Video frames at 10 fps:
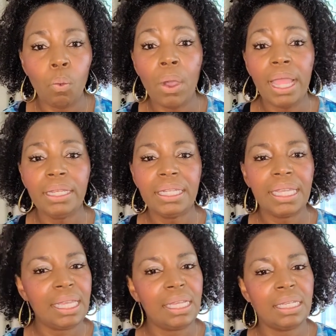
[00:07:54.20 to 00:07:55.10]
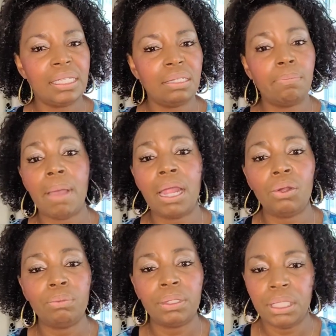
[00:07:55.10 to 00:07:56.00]
What is
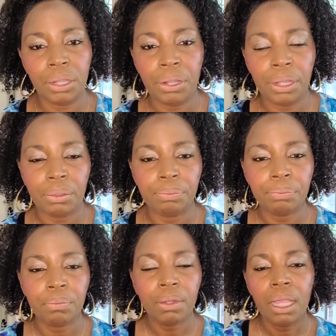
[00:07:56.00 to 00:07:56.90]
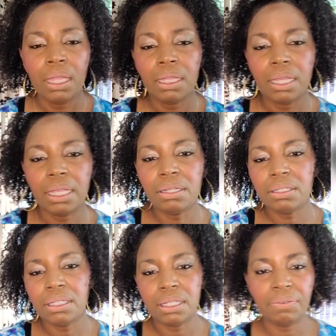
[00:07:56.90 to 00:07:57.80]
monomaterial?
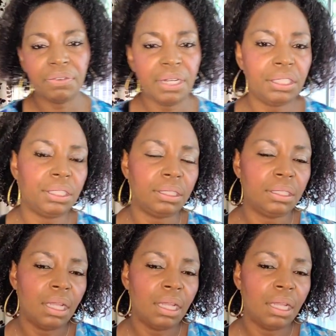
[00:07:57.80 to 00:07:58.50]
Here's the definition.